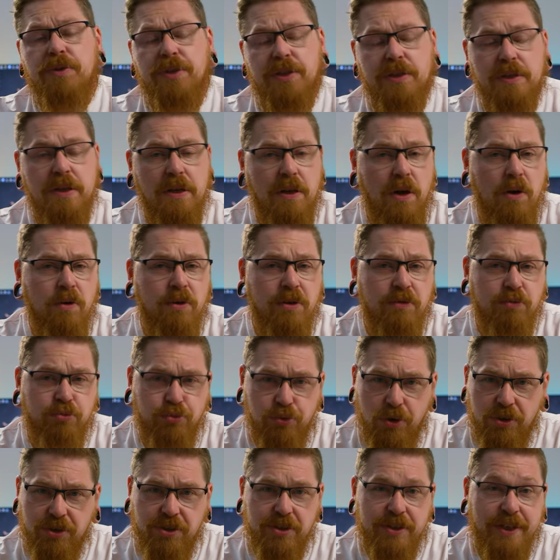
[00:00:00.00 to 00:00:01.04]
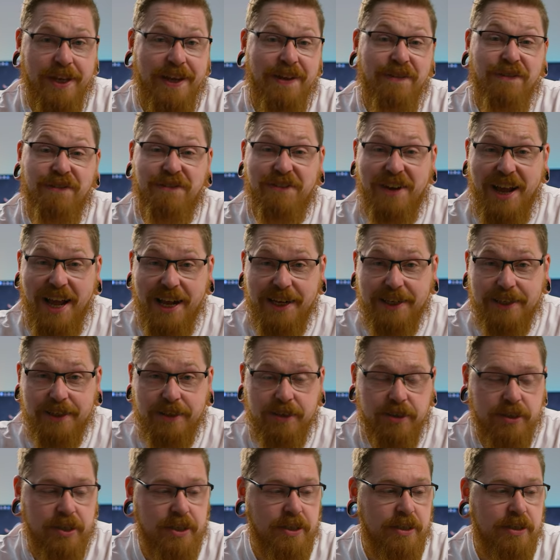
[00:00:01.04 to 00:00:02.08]
there's a load of rust
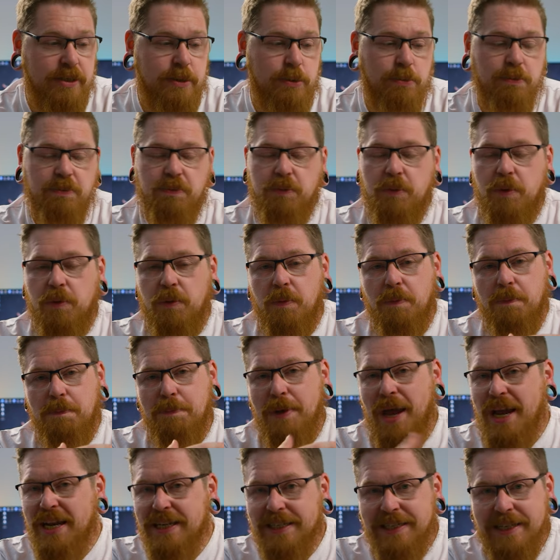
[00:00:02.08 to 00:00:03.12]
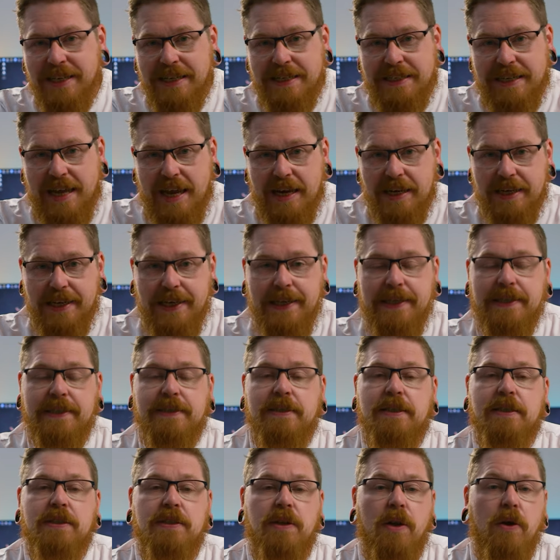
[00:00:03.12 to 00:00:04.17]
effects, there's painting
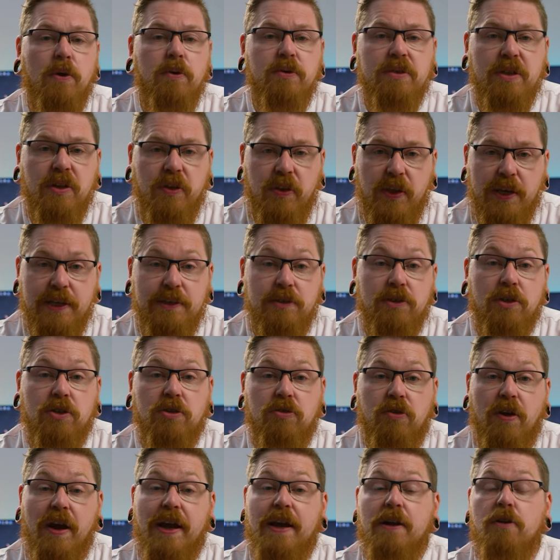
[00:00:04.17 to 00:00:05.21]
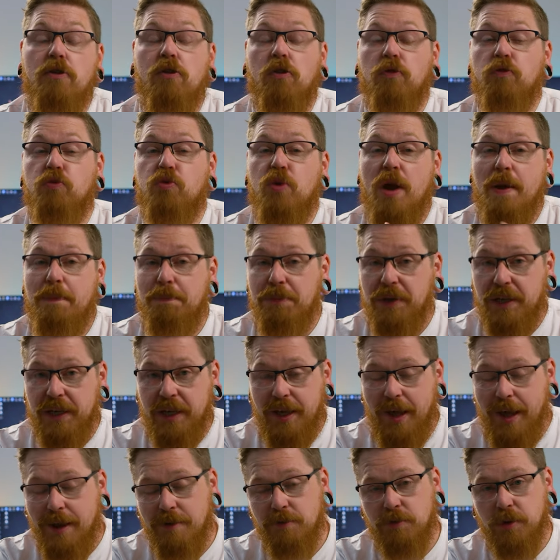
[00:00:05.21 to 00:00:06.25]
techniques, there's loads of things to try and
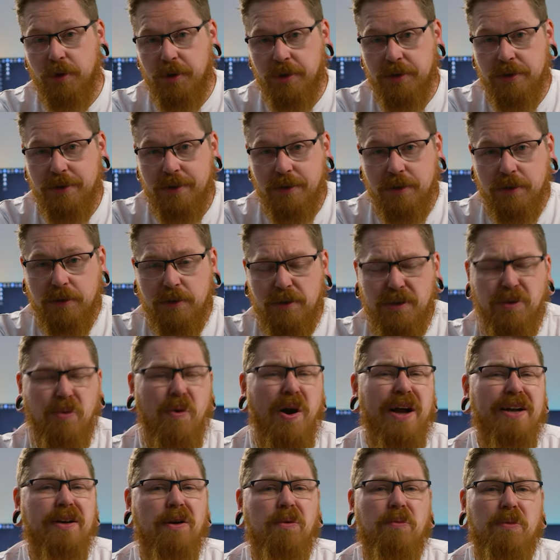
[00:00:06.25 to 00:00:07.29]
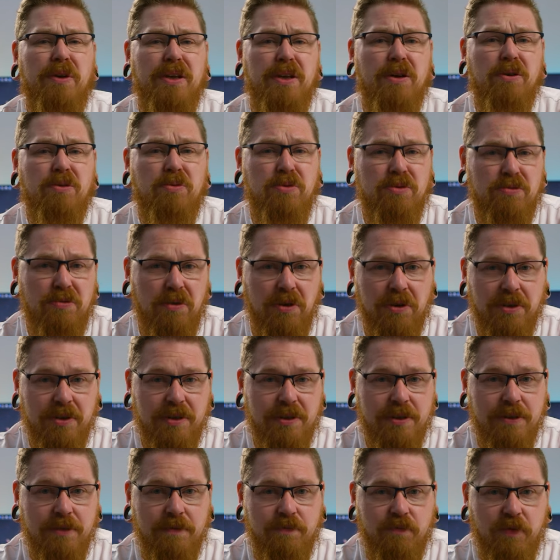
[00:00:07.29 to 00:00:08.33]
replicate rust. Why don't we use
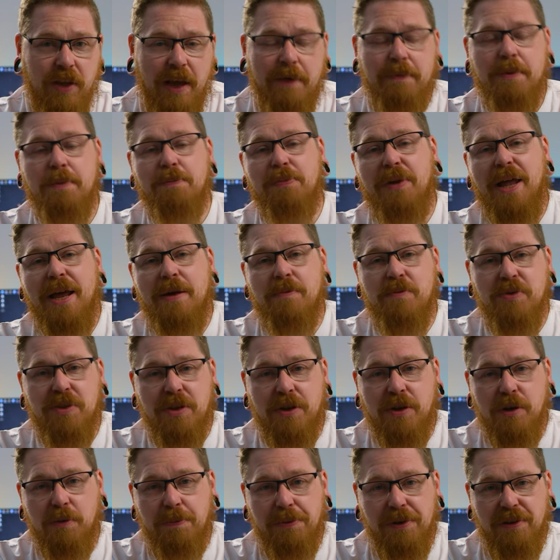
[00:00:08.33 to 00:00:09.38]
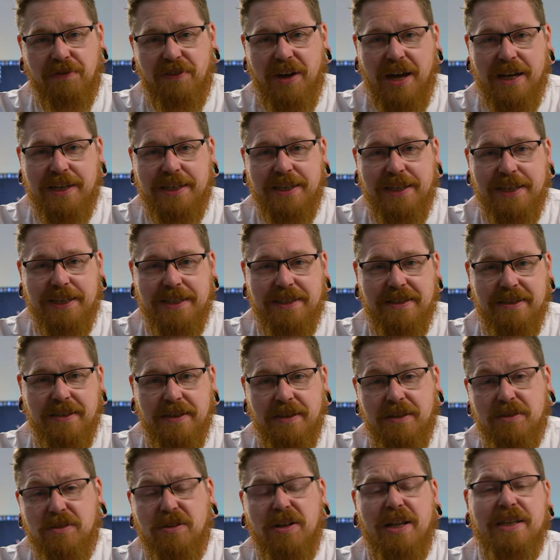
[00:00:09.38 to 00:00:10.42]
rust? I've been playing with a couple of ideas,
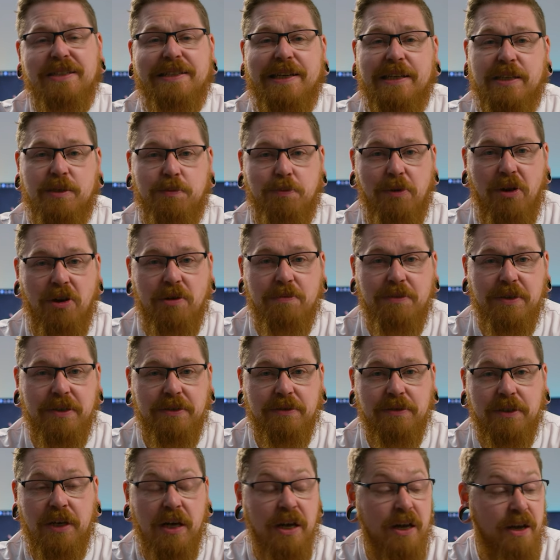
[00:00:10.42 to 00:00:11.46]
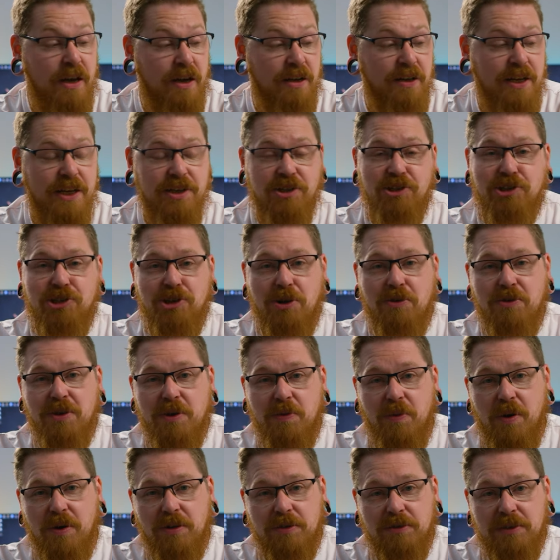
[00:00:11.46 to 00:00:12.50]
so let's experiment and let's show you
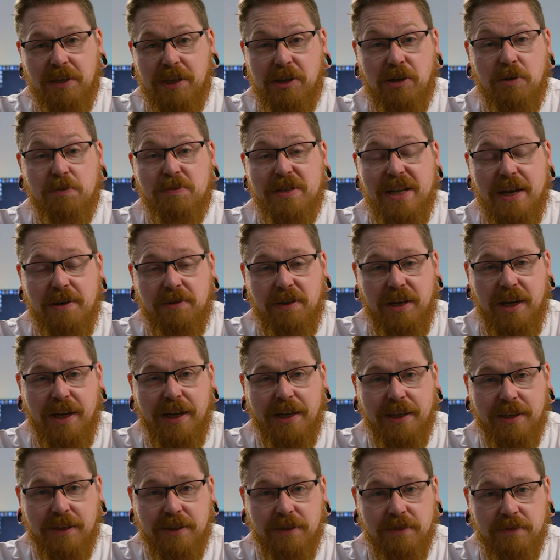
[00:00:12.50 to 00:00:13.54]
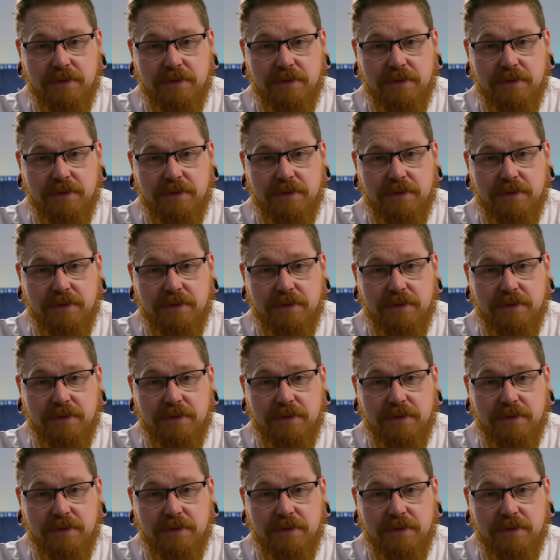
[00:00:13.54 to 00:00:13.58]
what it comes out like.